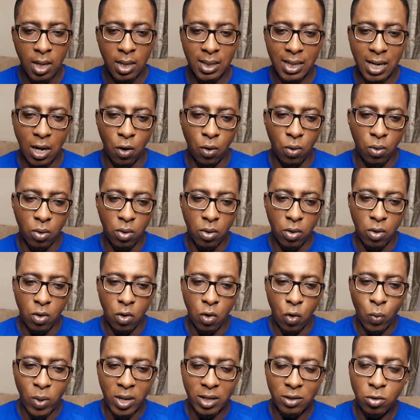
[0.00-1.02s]
Now,
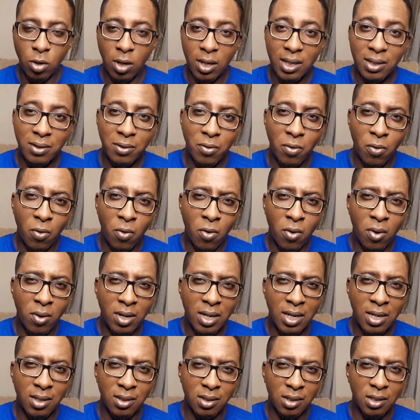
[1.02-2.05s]
we're talking
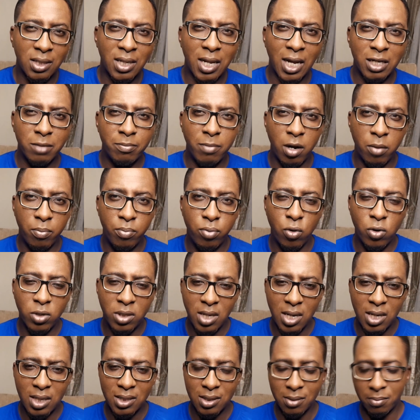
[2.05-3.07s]
in this class about
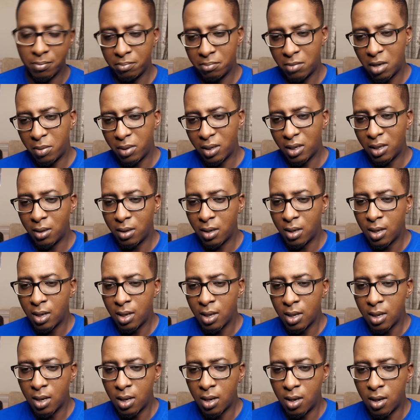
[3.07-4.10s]
projects, maybe
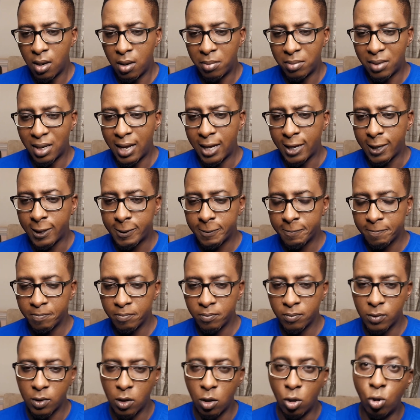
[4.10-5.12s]
like
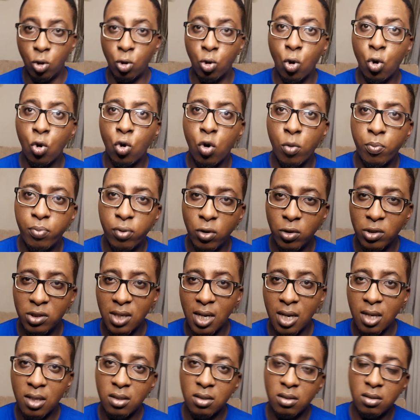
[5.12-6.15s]
logo
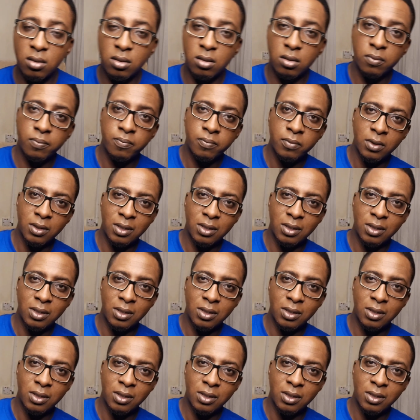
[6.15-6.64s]
projects.